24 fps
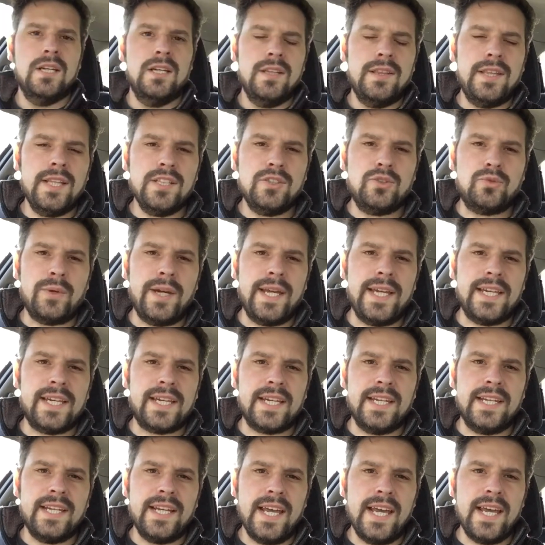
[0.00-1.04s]
This week,
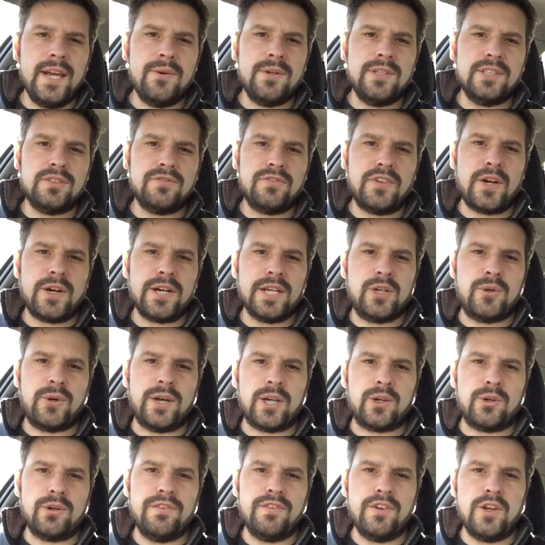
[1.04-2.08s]
and here is a very
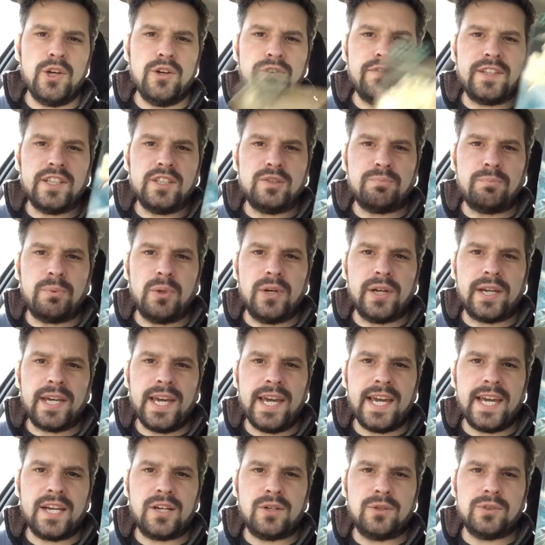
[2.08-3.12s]
quick review of this book
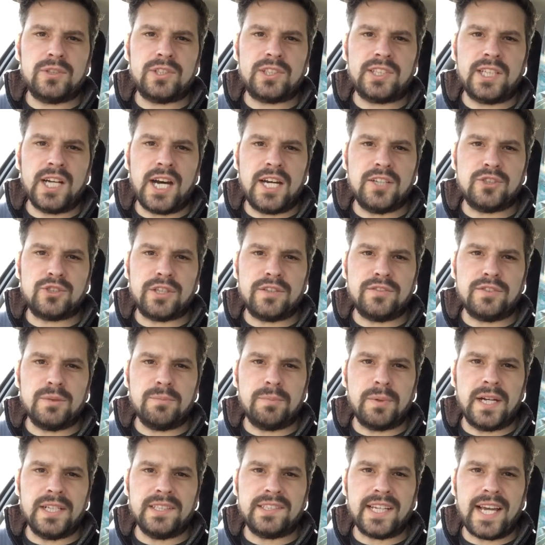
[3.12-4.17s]
here called Star Drifter
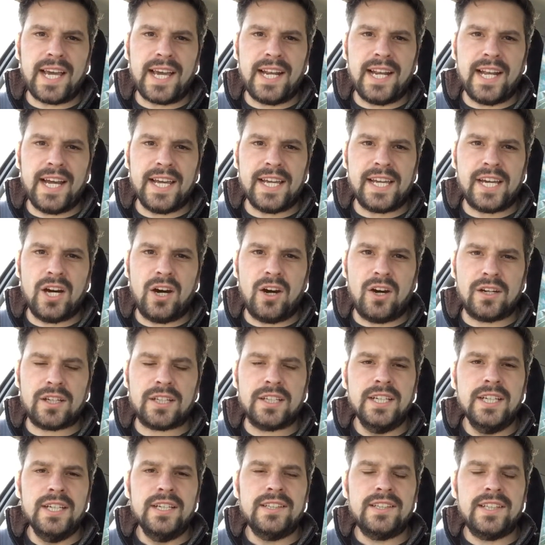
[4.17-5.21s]
by Dale Aycock.
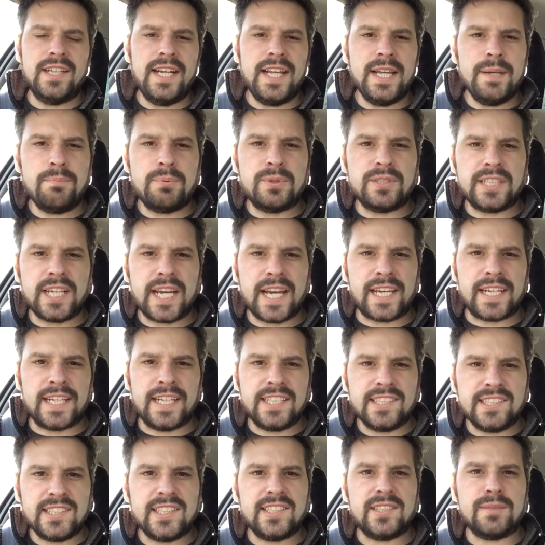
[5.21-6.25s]
The lead
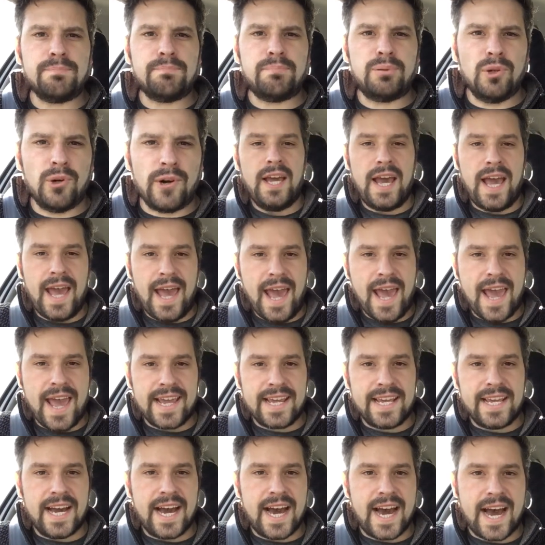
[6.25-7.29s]
protagonist is
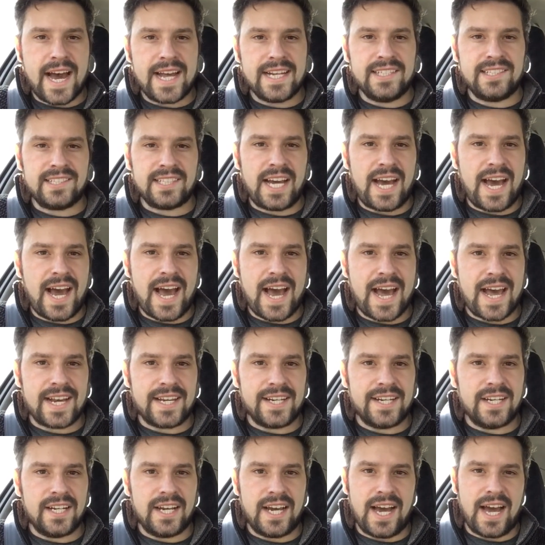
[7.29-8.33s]
A and
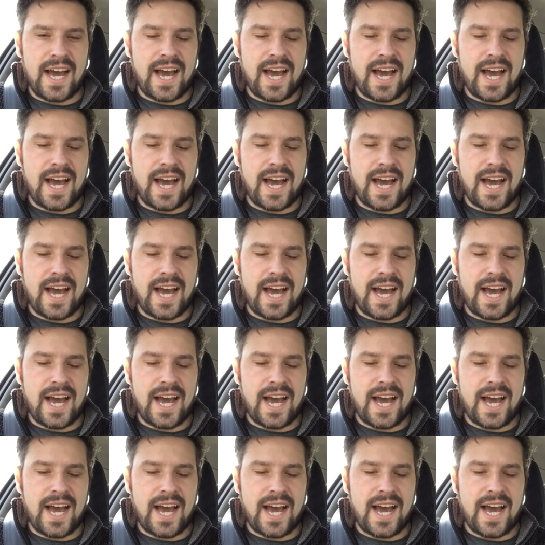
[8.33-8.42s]
Anne.